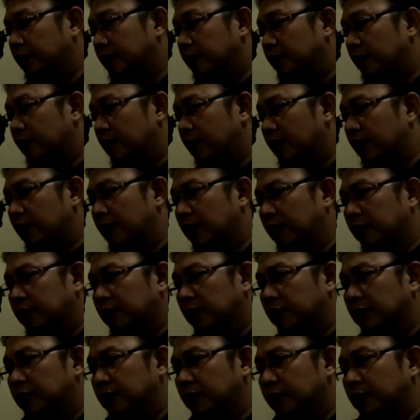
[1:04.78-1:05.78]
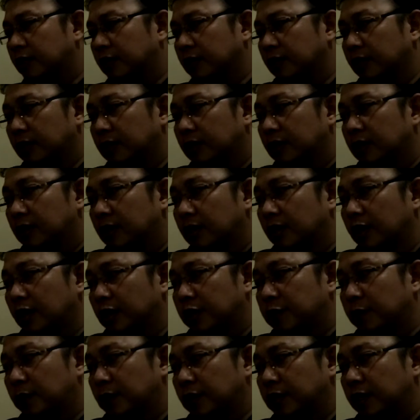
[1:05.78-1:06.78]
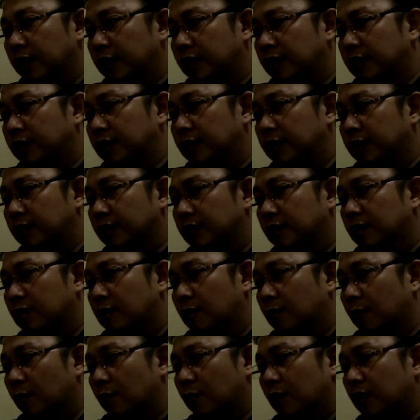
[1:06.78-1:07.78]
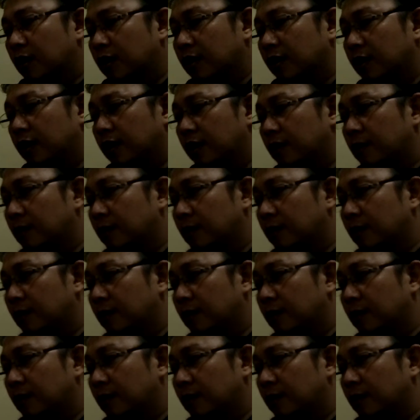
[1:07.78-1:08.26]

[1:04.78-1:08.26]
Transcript: national electricity, especially in rural and